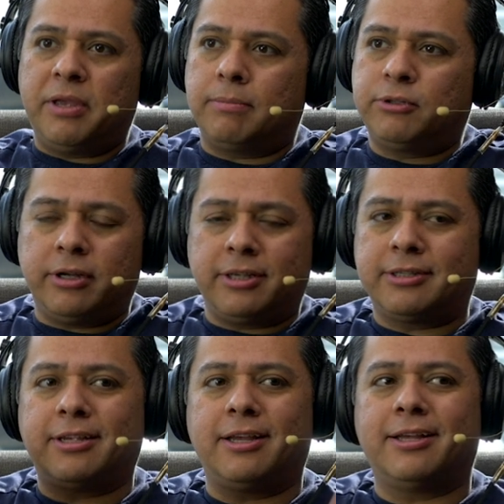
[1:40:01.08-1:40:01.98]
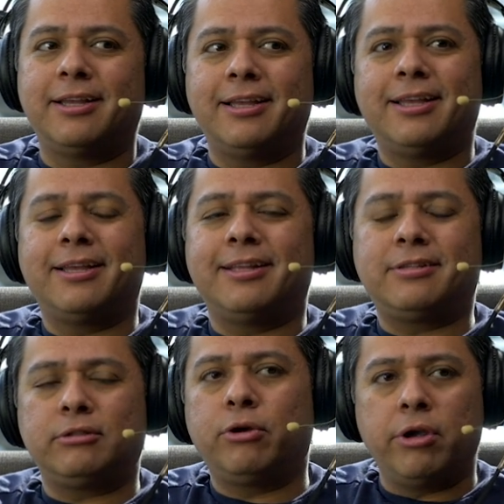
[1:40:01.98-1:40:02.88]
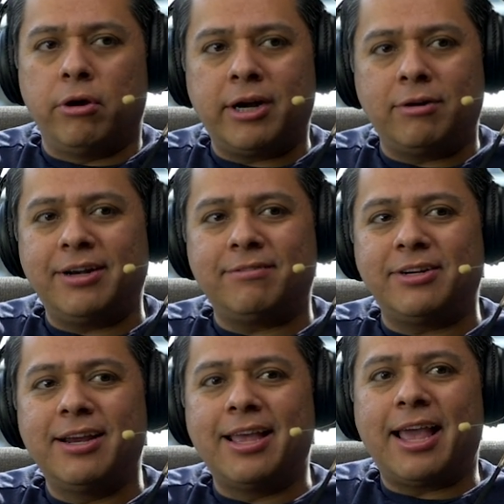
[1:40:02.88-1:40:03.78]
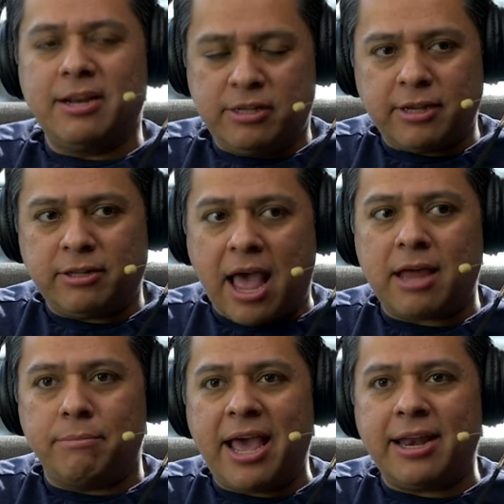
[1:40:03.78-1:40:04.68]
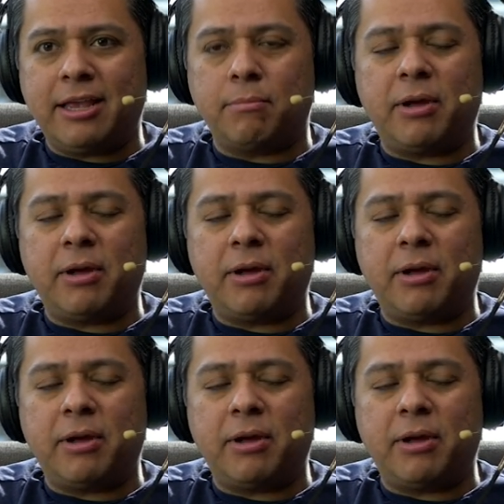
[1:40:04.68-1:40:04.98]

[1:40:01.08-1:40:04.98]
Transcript: pickup truck. It's a it's a Toyota or whatever, and it's automatic.